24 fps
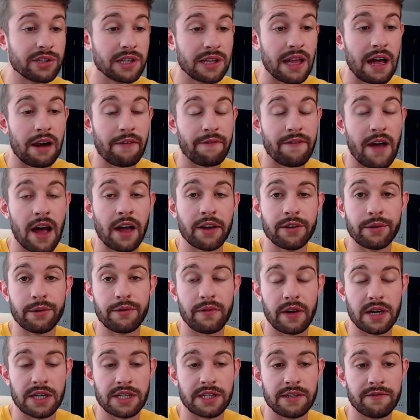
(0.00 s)
a lot of value in
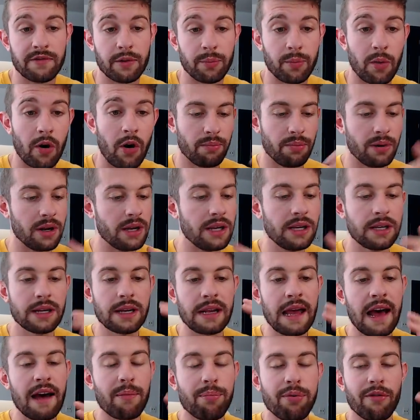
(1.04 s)
fantasy football, but he did
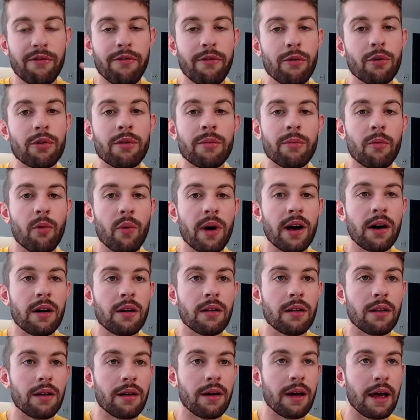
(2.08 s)
not perform
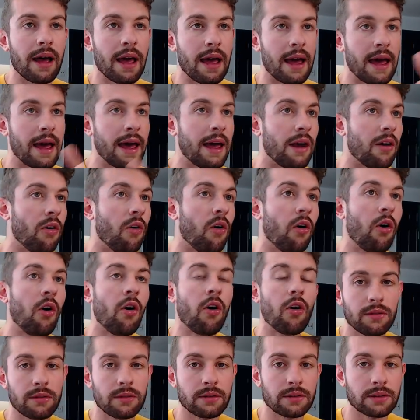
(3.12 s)
well at
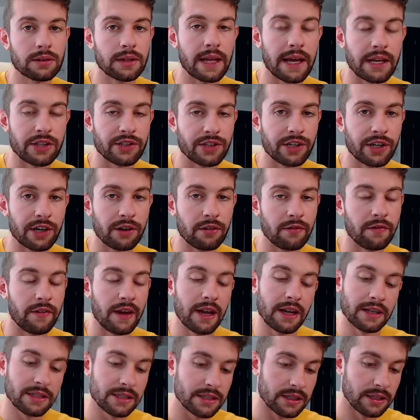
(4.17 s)
all last year in
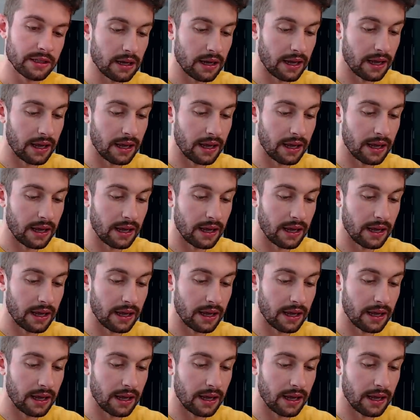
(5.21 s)
fantasy.